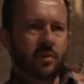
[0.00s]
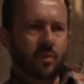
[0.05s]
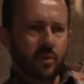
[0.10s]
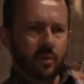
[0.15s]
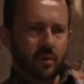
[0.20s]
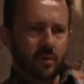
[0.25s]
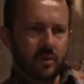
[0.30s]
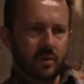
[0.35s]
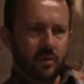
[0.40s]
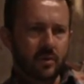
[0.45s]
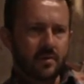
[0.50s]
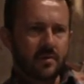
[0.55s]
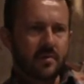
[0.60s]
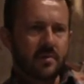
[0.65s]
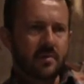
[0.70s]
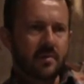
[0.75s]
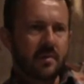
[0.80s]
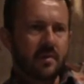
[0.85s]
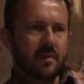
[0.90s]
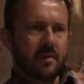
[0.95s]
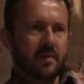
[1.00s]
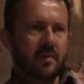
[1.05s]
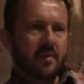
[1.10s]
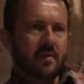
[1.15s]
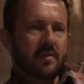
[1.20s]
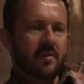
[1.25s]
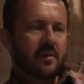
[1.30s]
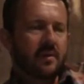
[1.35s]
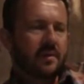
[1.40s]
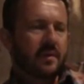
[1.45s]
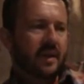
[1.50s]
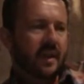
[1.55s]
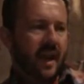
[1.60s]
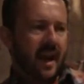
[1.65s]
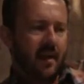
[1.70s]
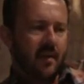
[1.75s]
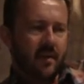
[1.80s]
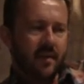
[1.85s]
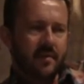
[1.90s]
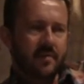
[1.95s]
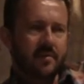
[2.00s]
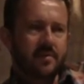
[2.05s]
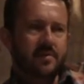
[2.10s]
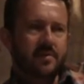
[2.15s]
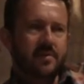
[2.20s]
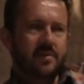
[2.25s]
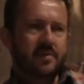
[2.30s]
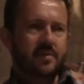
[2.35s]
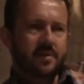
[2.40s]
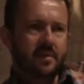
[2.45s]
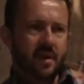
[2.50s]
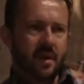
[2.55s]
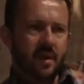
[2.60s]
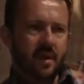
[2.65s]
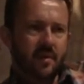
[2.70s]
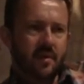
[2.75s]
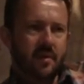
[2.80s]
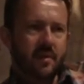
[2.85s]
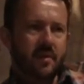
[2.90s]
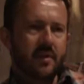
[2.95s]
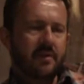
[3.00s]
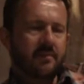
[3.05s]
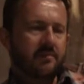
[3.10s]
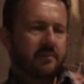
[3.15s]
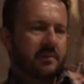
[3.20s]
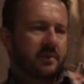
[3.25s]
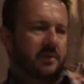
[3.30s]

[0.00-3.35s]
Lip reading: the world, the characters, Lara,